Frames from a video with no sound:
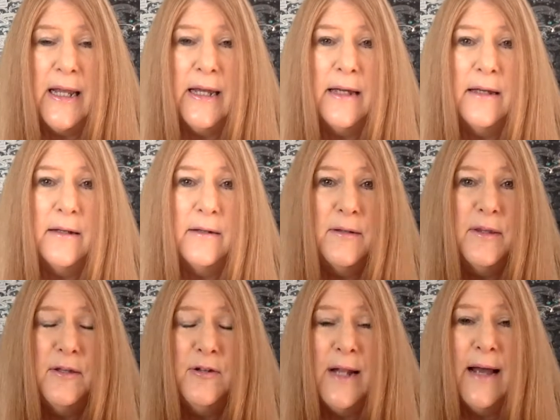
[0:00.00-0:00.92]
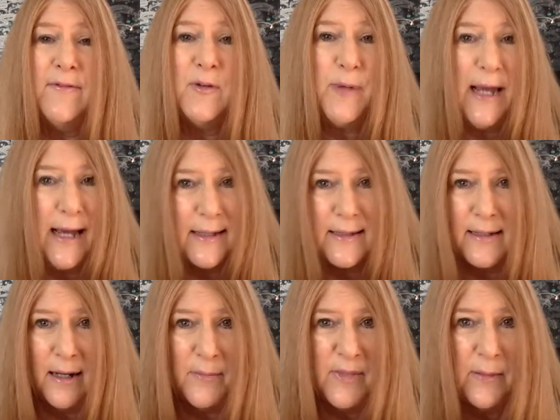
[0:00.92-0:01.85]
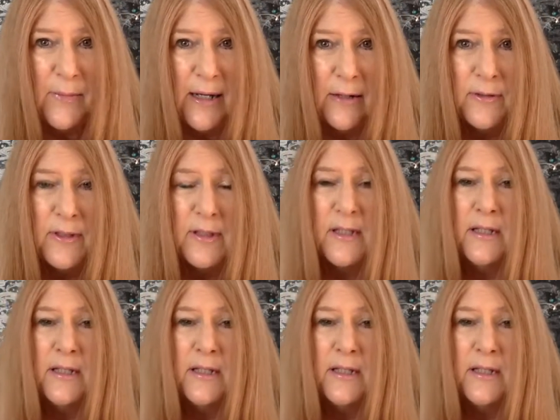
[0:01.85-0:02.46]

and you'd have to pass, and I'm in the mountains.